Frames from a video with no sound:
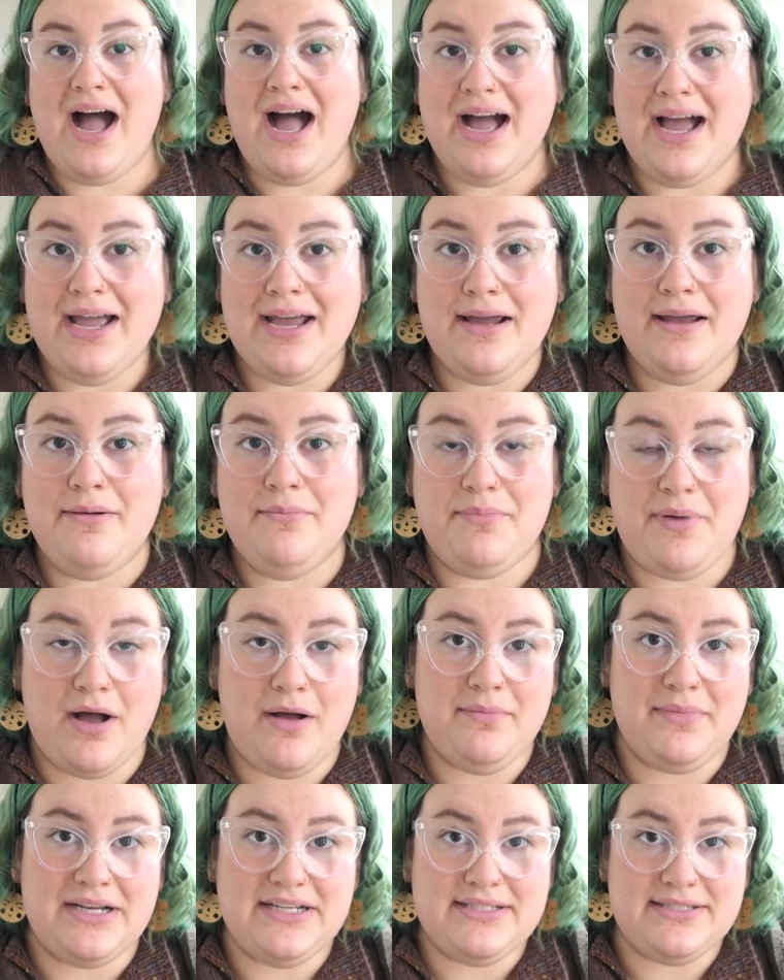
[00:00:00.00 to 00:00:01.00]
I
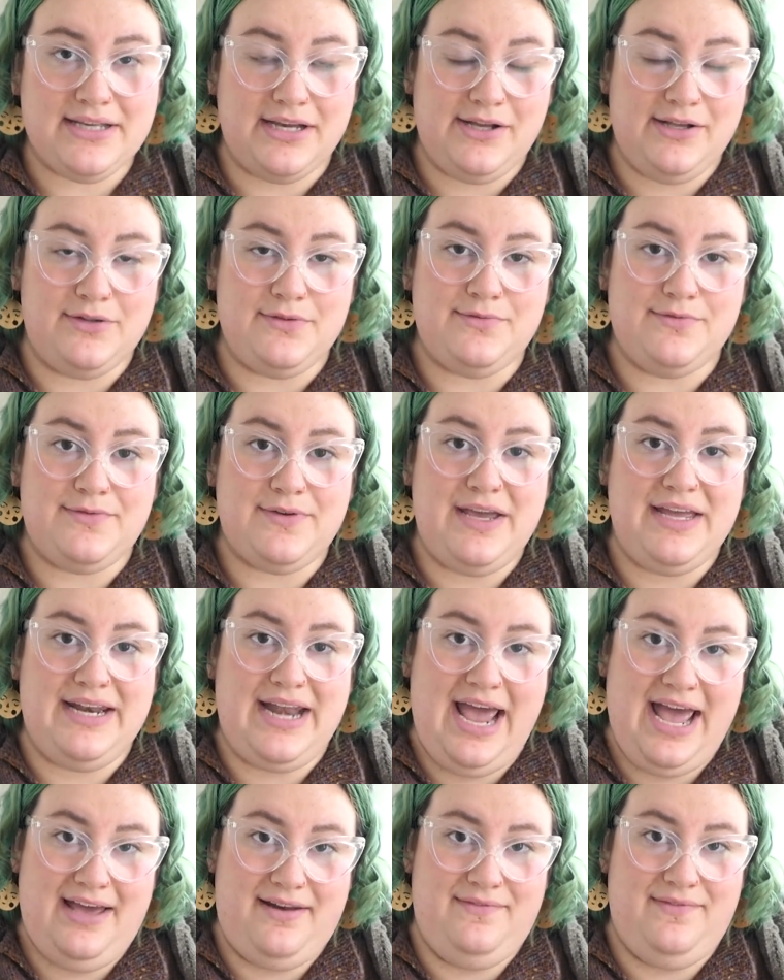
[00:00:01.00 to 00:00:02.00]
bought myself an
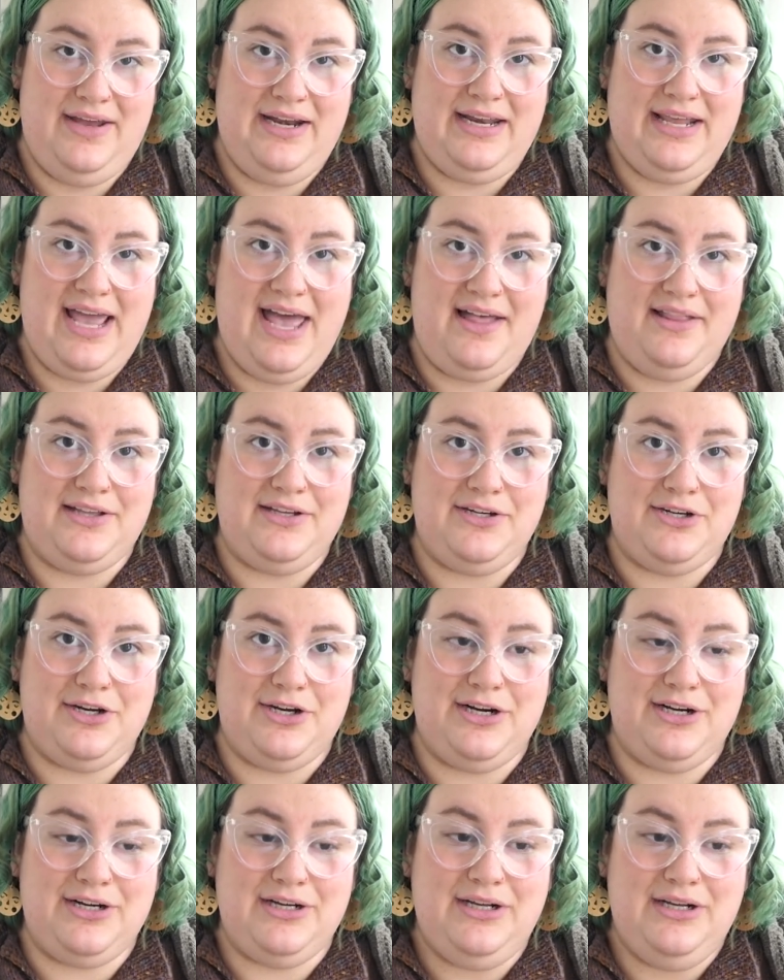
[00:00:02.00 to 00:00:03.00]
advent
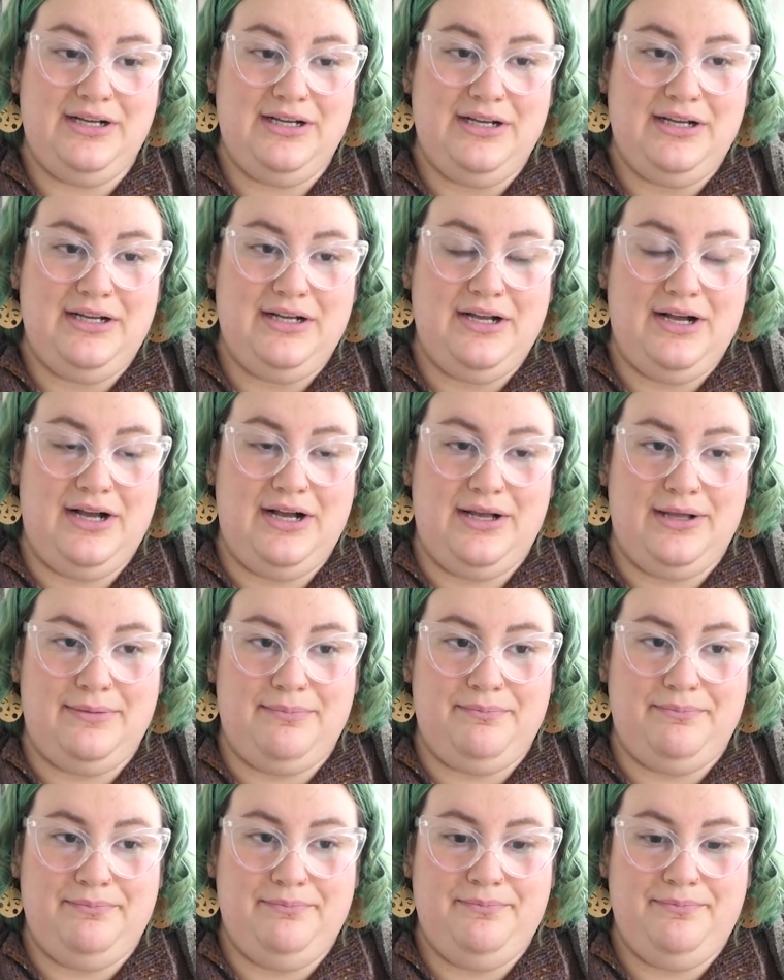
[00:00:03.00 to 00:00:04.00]
calendar
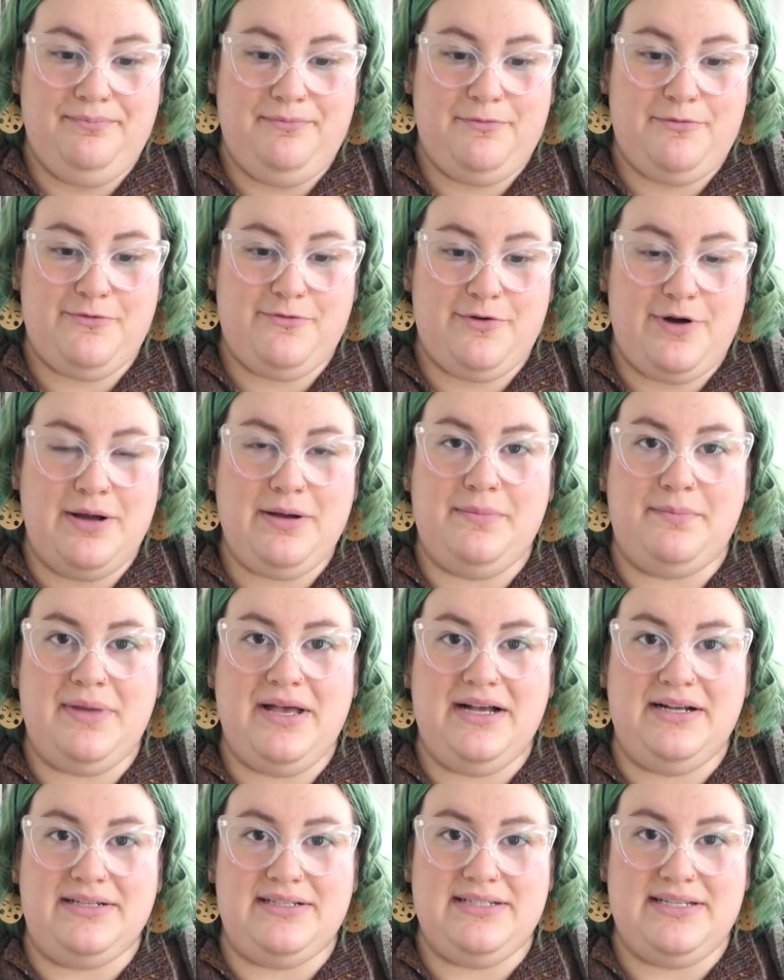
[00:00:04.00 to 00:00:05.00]
from
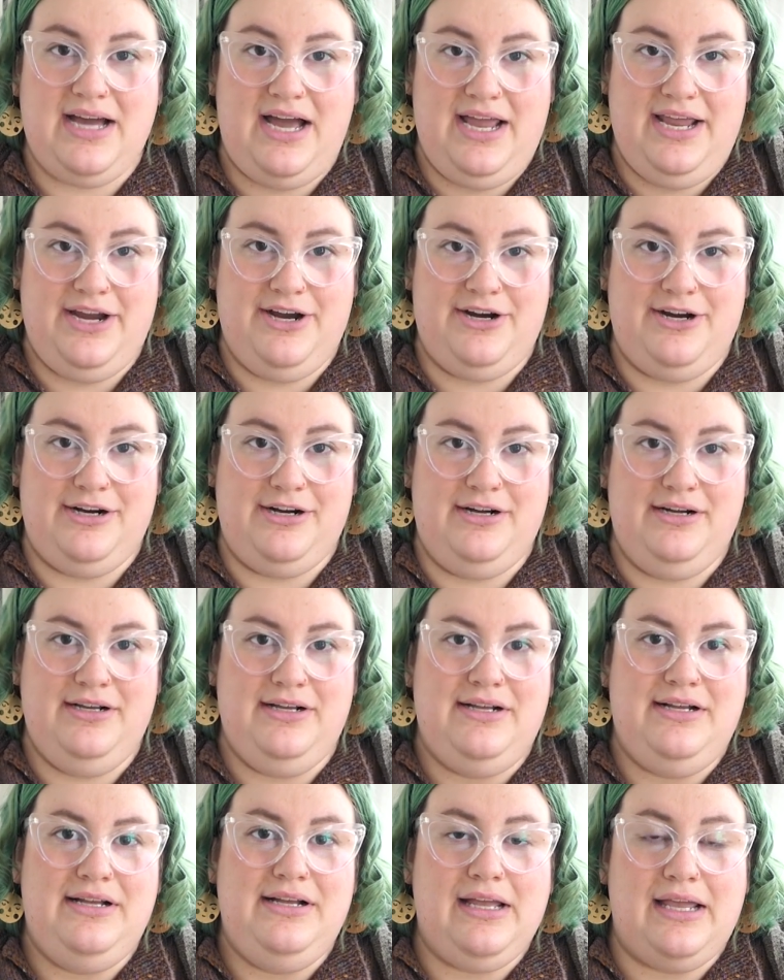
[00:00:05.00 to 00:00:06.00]
a dyer
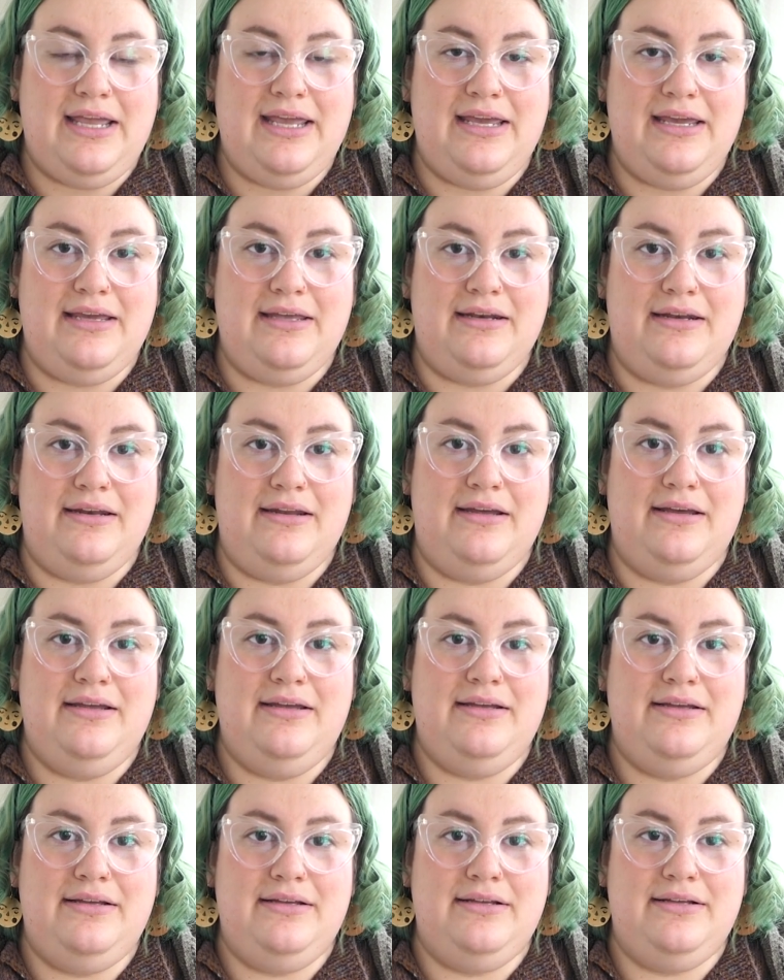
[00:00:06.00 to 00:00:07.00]
in
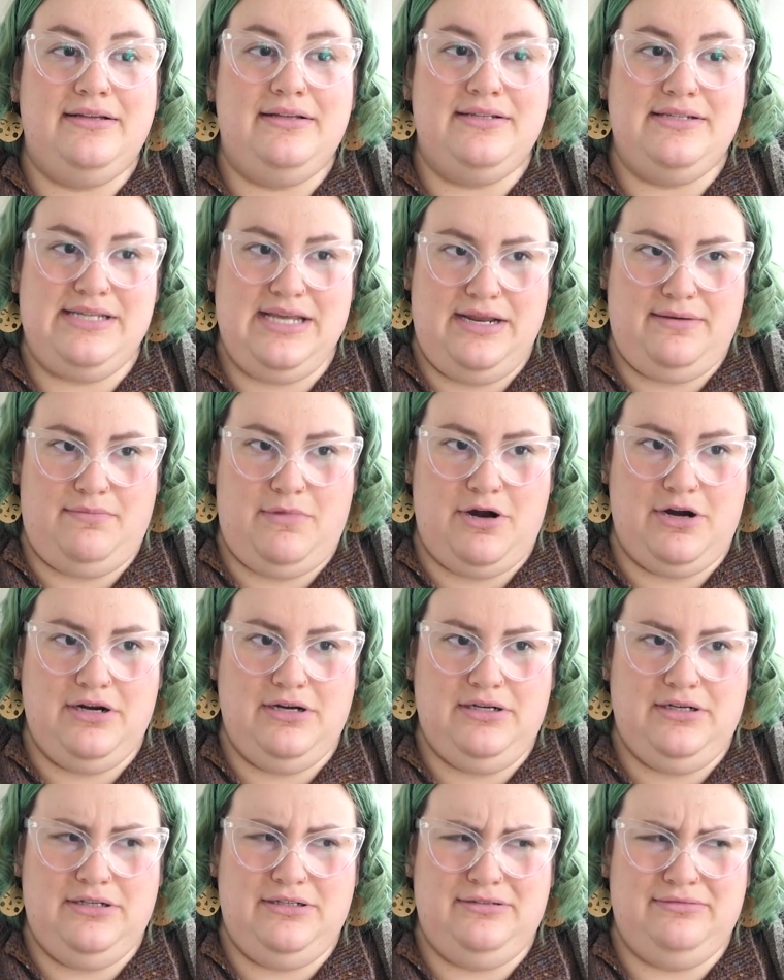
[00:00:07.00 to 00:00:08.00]

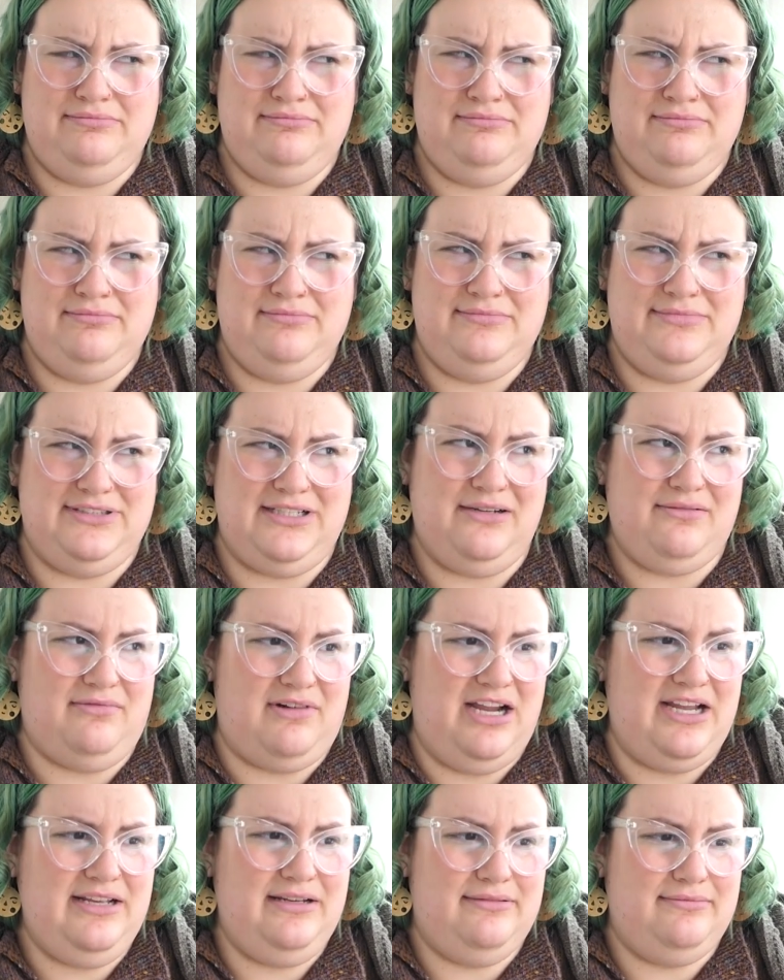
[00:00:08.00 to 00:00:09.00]
Denmark. Is that
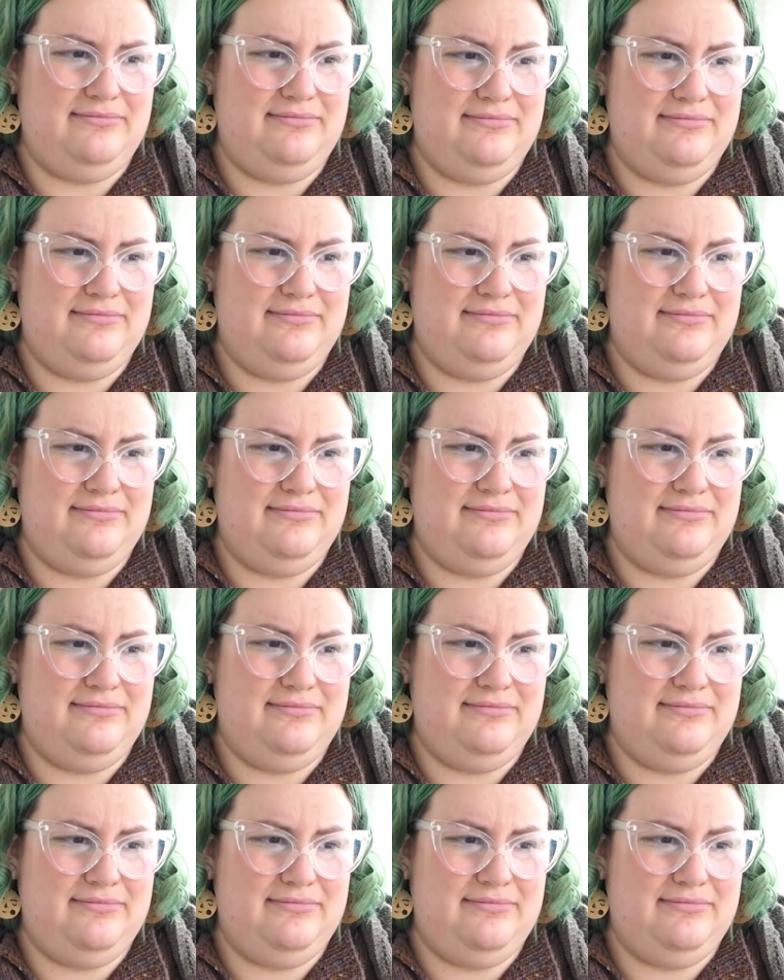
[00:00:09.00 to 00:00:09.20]
right?